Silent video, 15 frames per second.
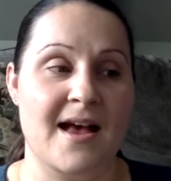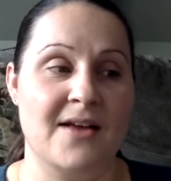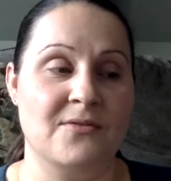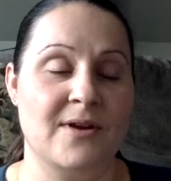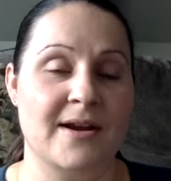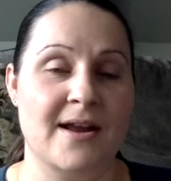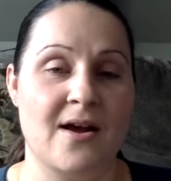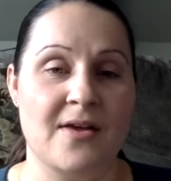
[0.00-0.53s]

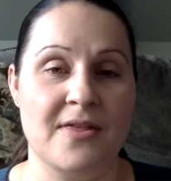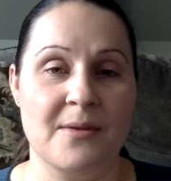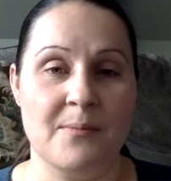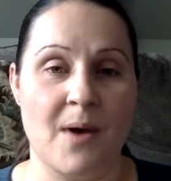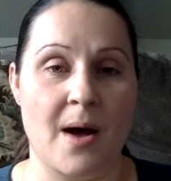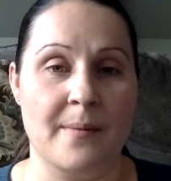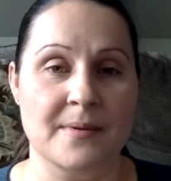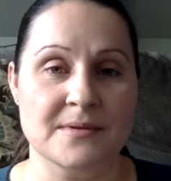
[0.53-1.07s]
right now I think
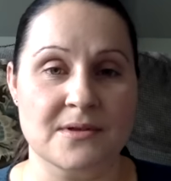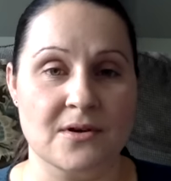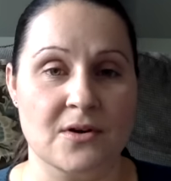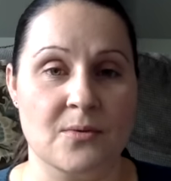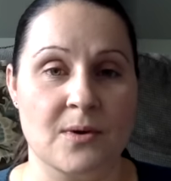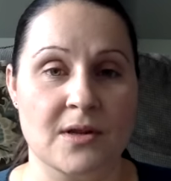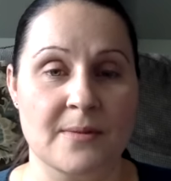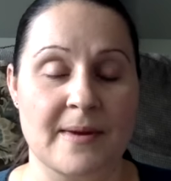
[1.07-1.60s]
bobbins are going
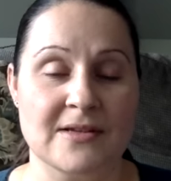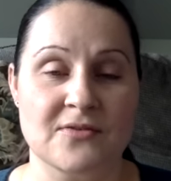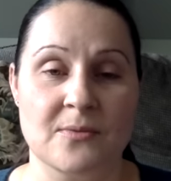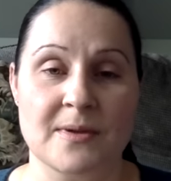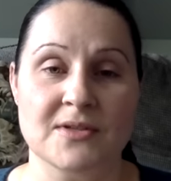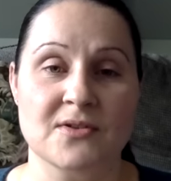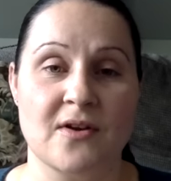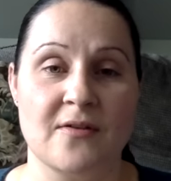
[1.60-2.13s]
to work the best for
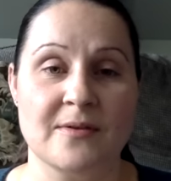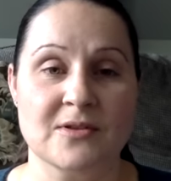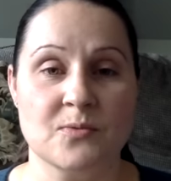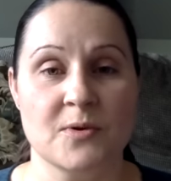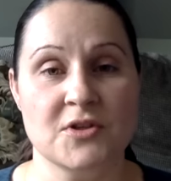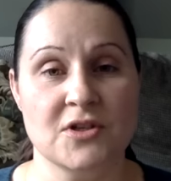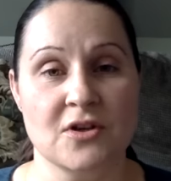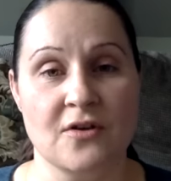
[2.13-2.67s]
me. So I've been
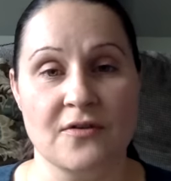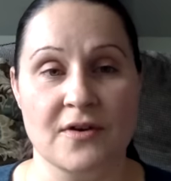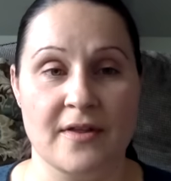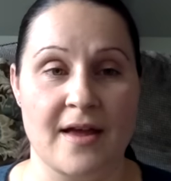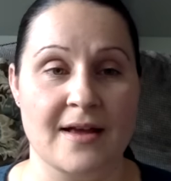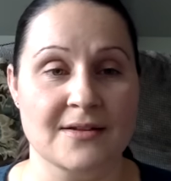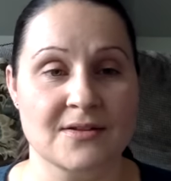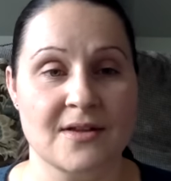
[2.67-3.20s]
switching over to that.